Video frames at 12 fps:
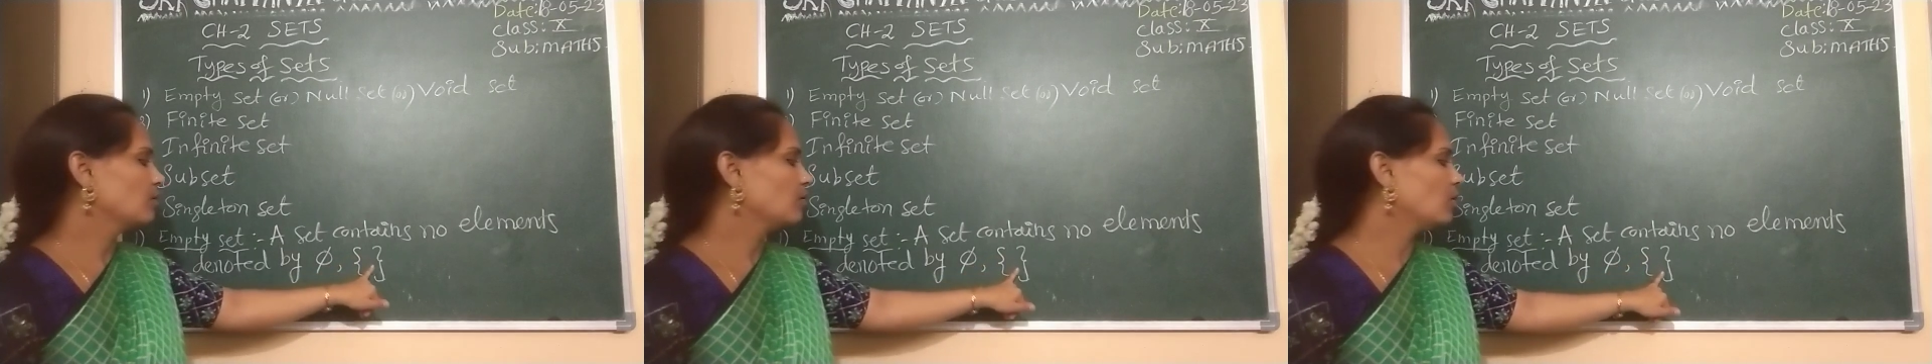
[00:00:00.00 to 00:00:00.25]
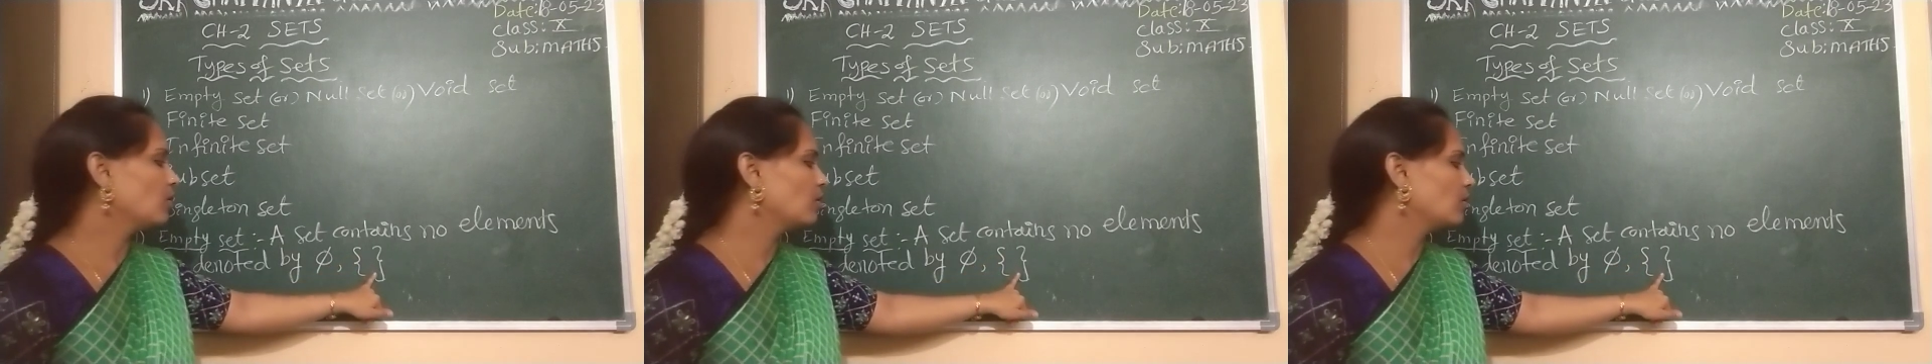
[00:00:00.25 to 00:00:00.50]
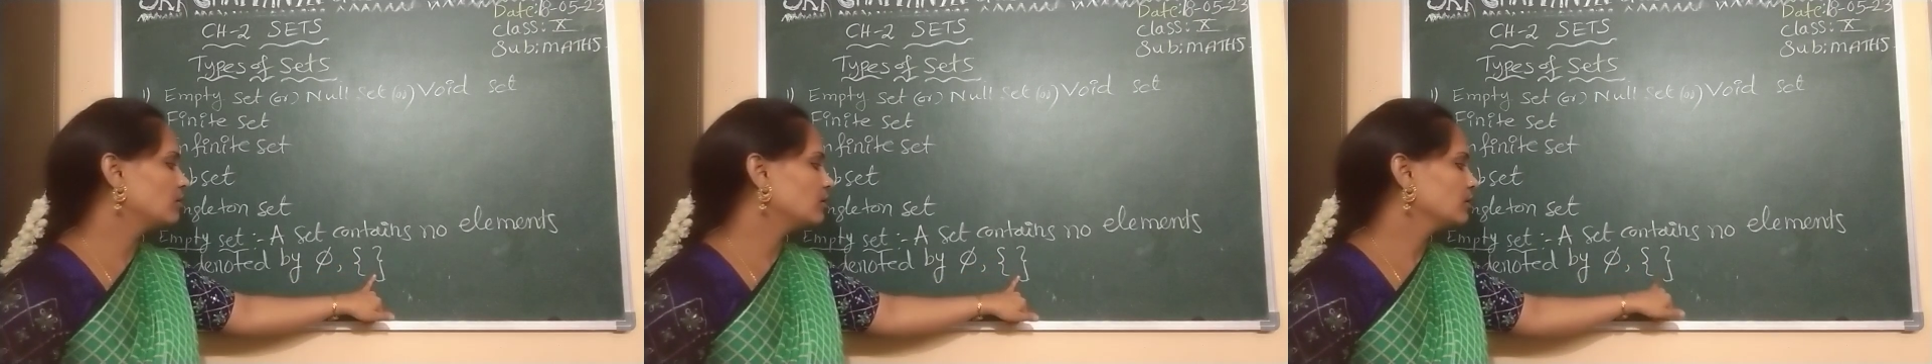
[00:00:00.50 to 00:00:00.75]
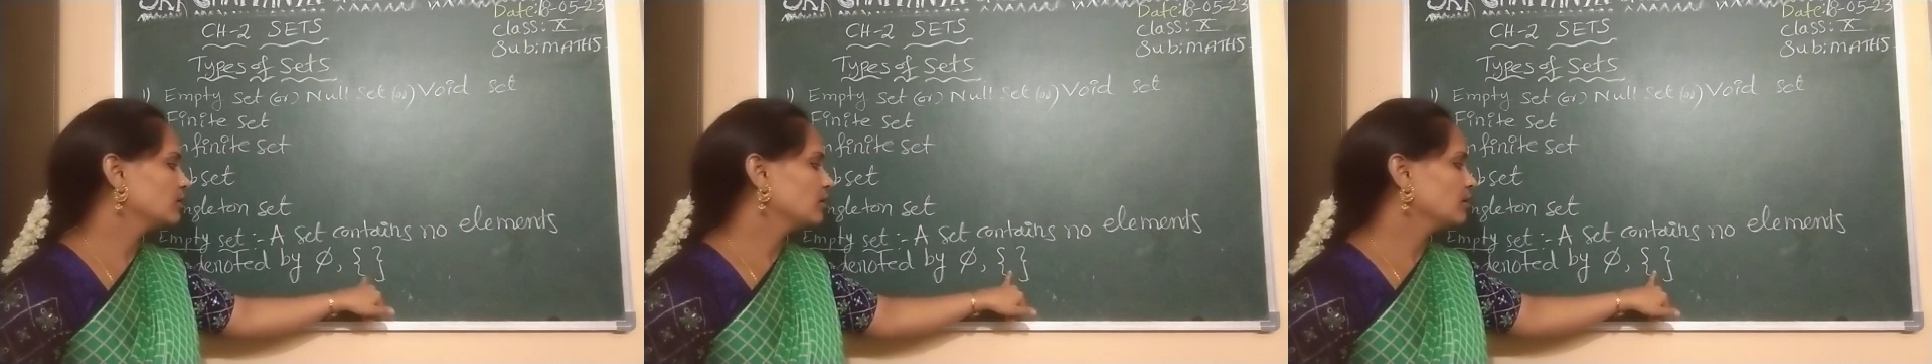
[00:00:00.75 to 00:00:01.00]
or
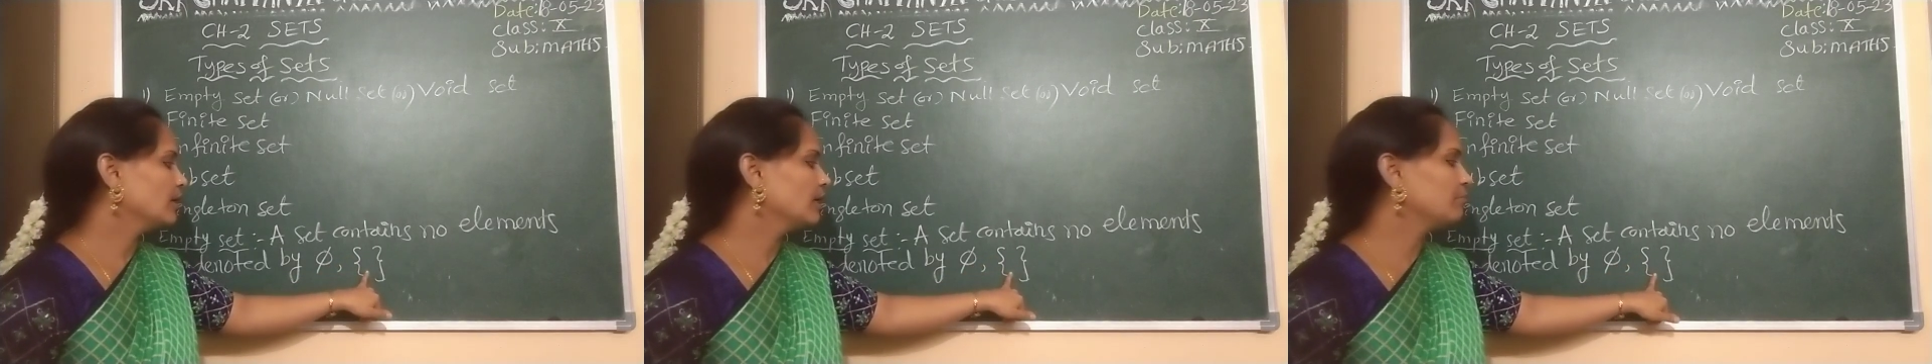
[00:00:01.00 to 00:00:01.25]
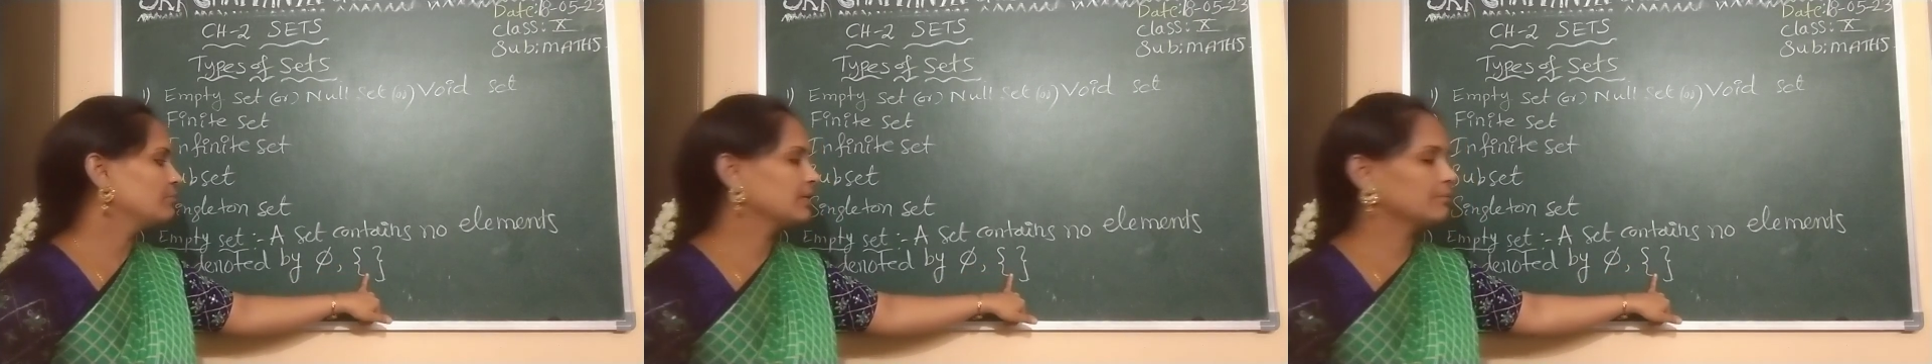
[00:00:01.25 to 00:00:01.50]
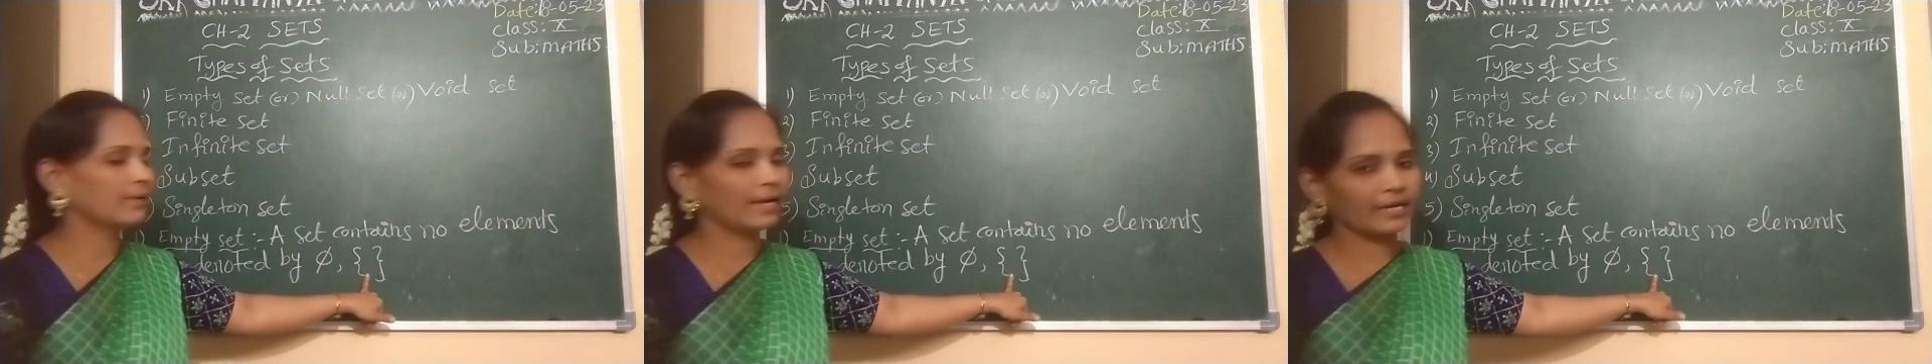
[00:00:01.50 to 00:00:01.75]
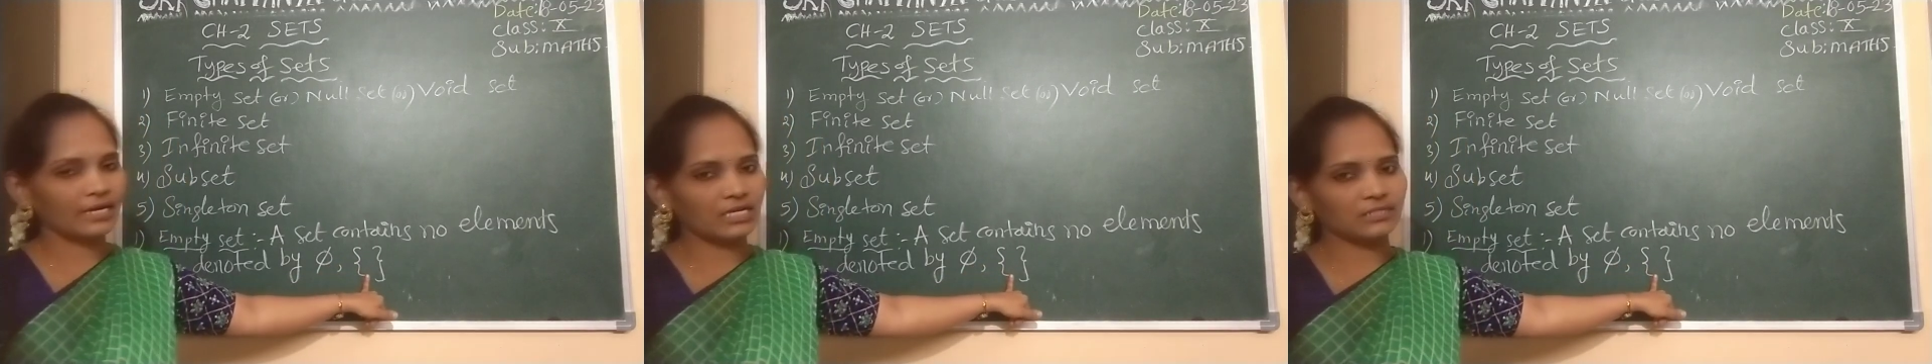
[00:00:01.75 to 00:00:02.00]
empty
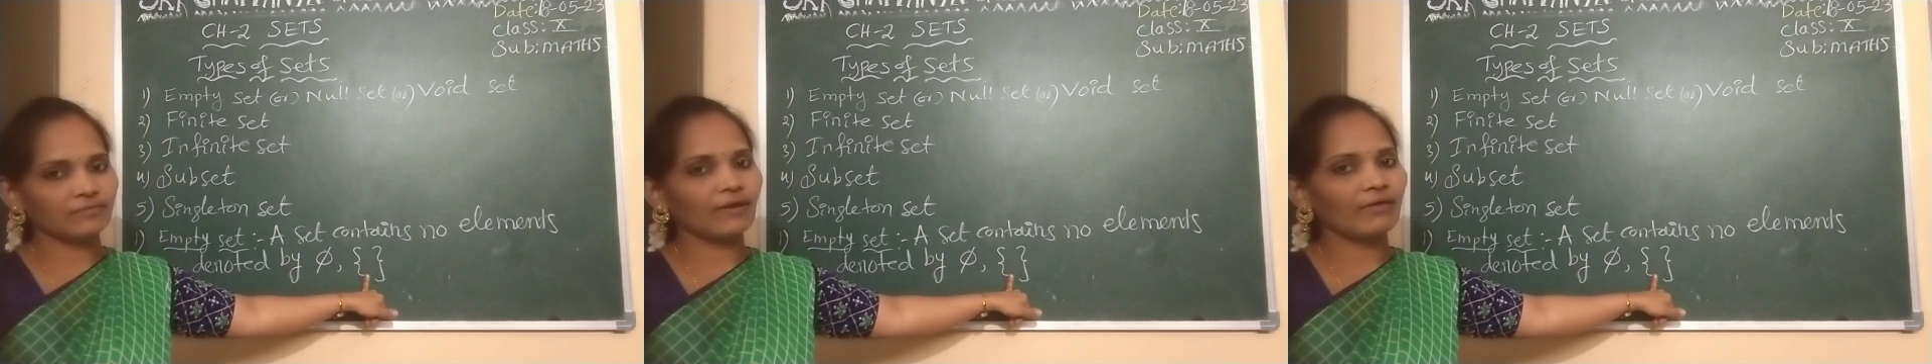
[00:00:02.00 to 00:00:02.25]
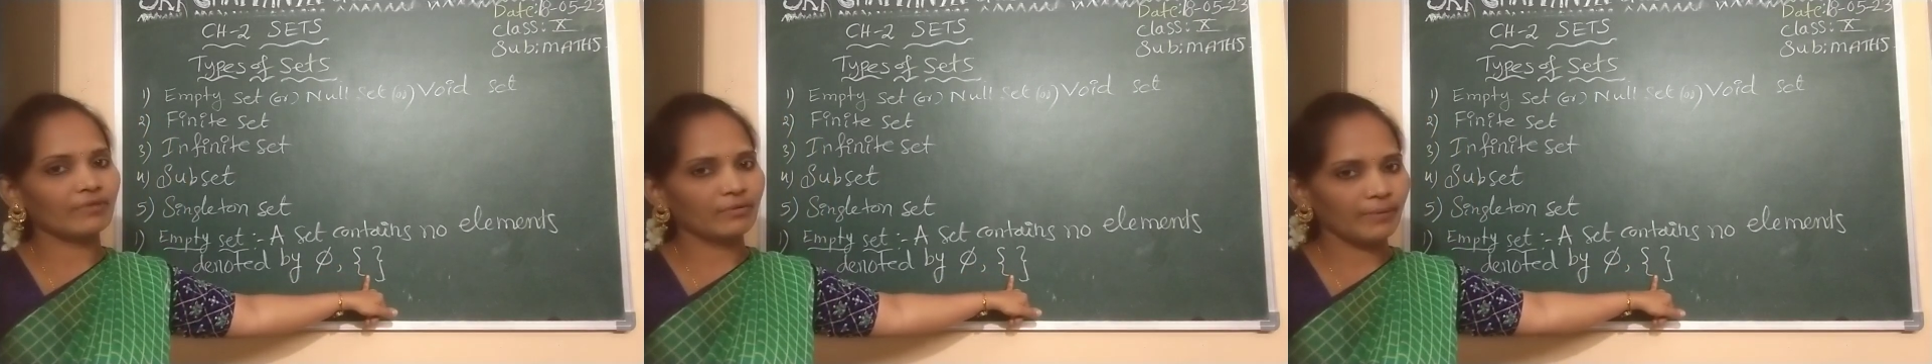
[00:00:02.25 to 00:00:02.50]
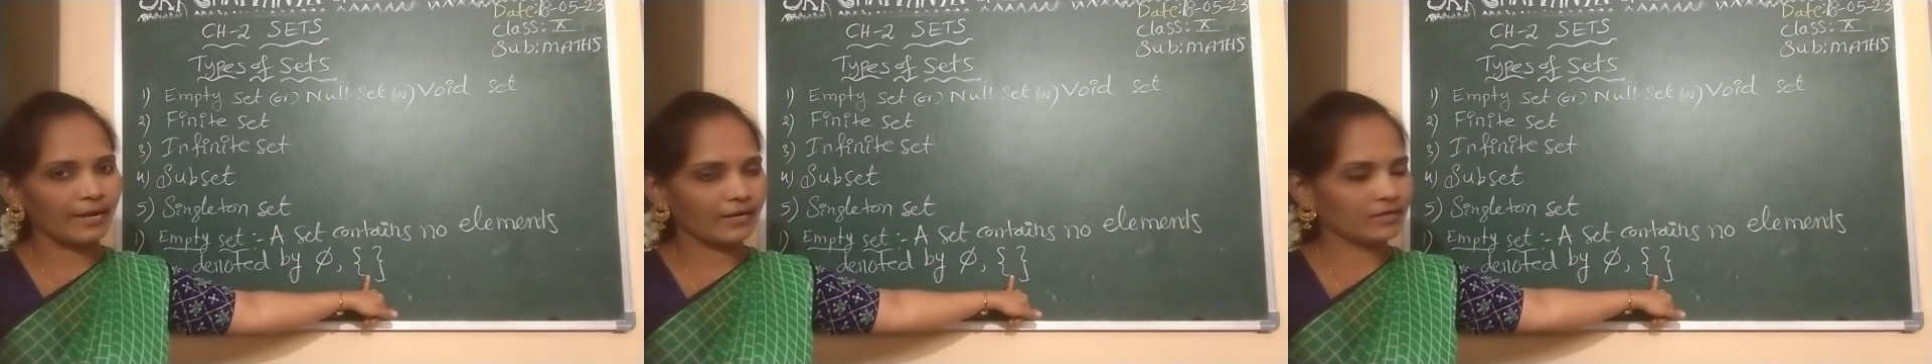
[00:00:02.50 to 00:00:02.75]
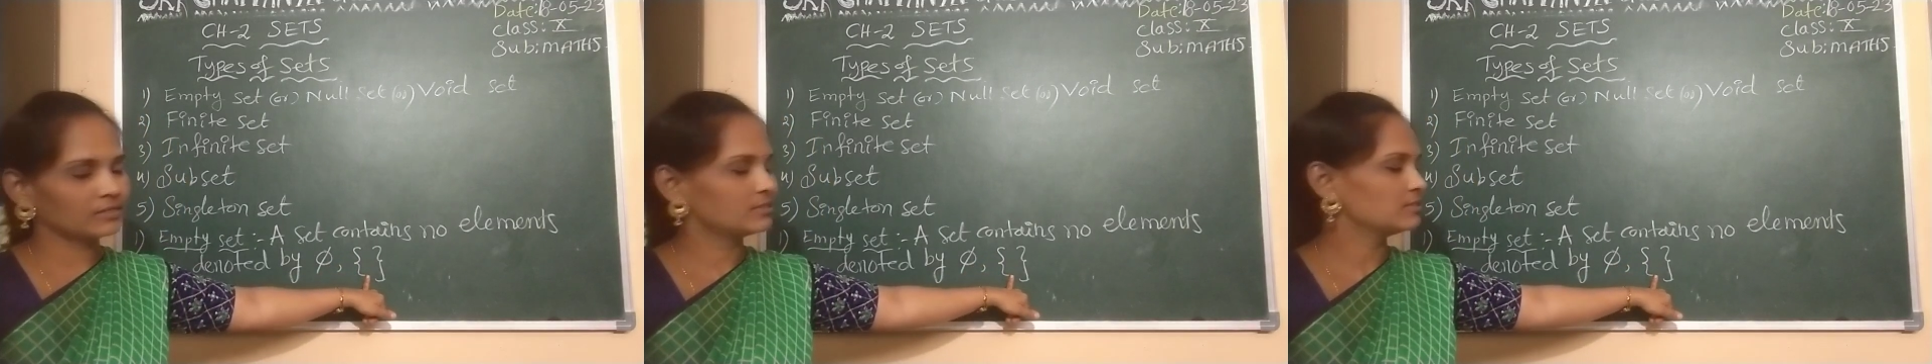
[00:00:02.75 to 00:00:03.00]
brackets, flower
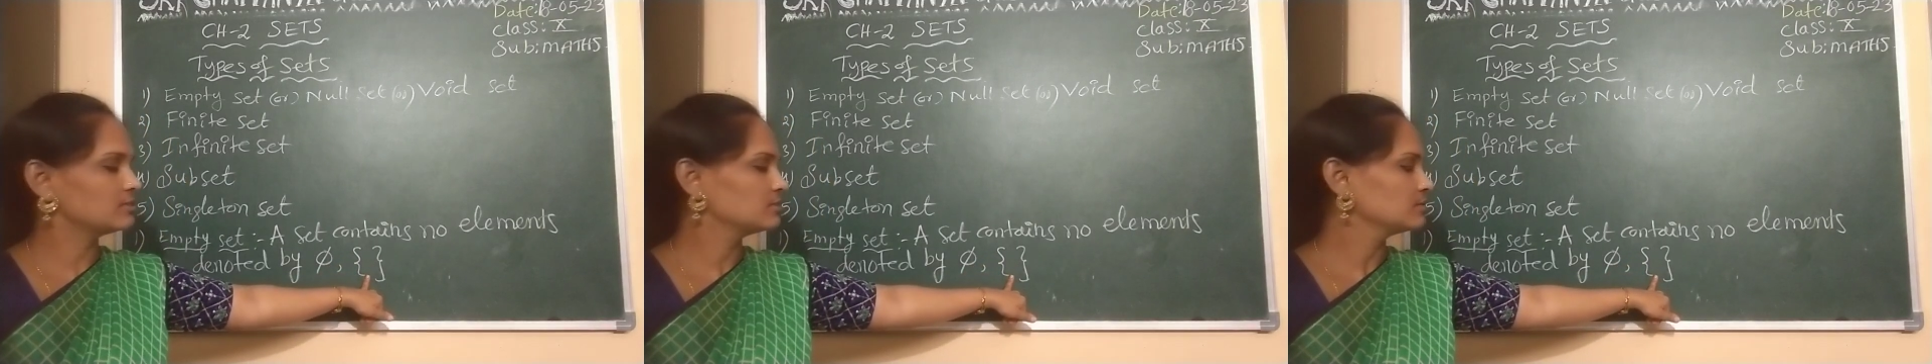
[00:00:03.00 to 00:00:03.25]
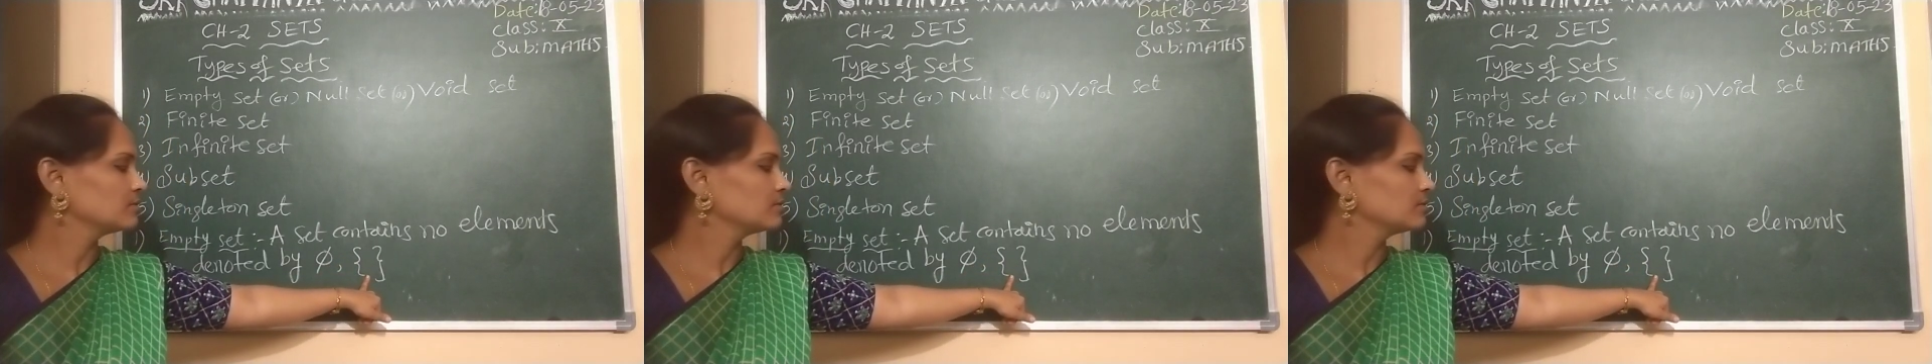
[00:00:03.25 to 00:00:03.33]
brackets.